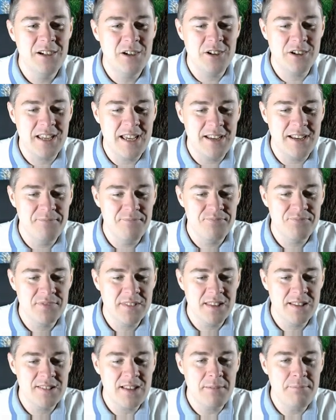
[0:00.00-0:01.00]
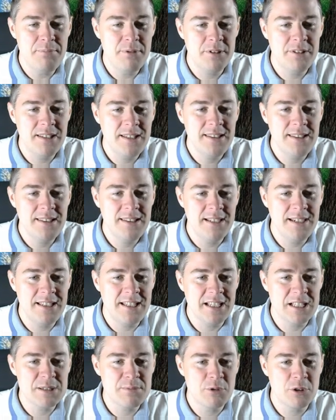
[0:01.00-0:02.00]
Okay, So I'll put
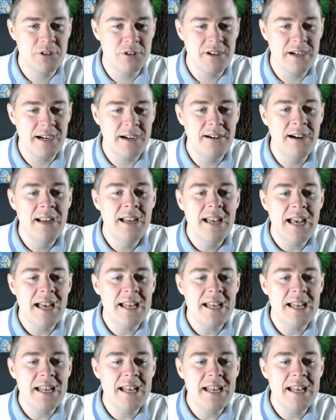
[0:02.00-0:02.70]
Internet Explorer here.